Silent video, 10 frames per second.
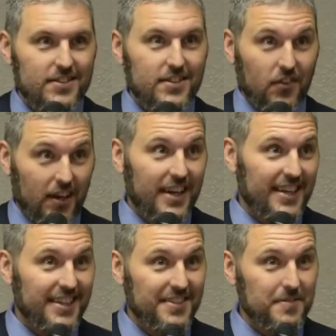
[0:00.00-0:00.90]
Okay?
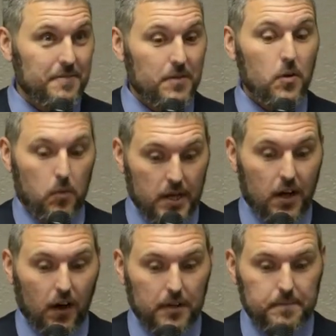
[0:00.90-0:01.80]
We
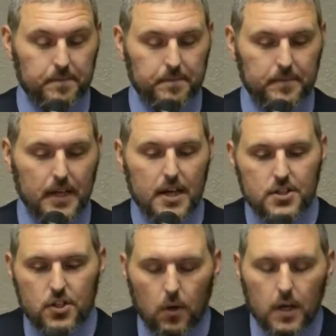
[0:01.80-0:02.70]
are.
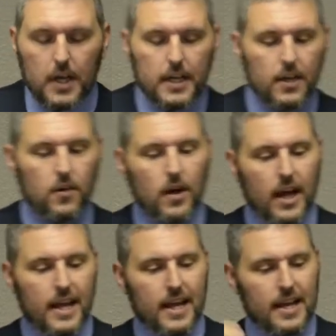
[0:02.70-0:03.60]
So, you know, I,
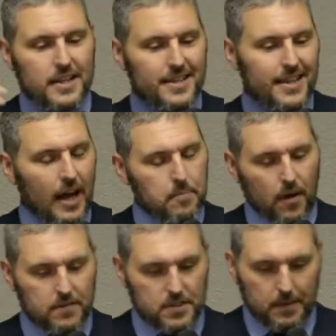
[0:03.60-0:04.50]
I I
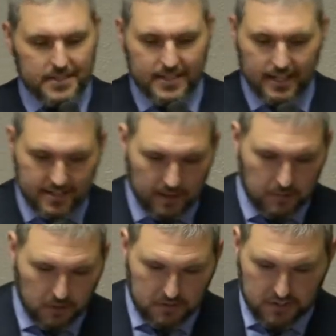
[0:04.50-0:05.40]
preface it by saying some of
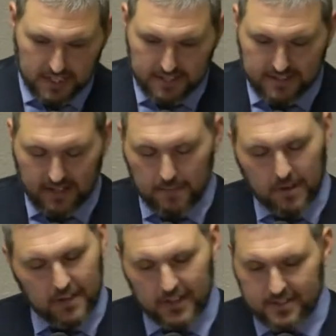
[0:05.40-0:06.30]
those things. I'm
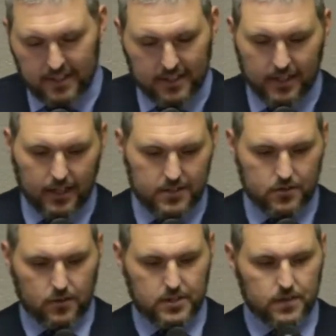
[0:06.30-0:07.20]
not. That's not the
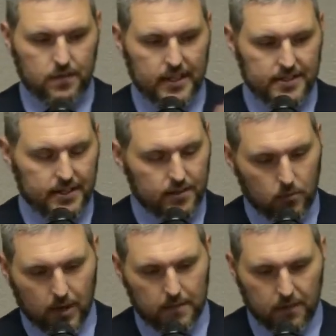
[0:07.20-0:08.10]
concentration. That's not
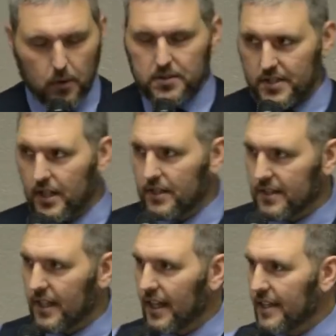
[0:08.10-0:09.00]
what I'm focusing on
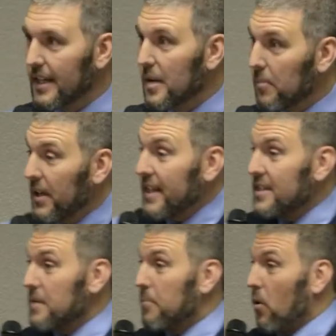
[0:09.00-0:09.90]
tonight. But it is
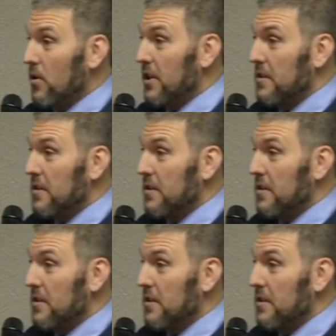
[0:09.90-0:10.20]
important to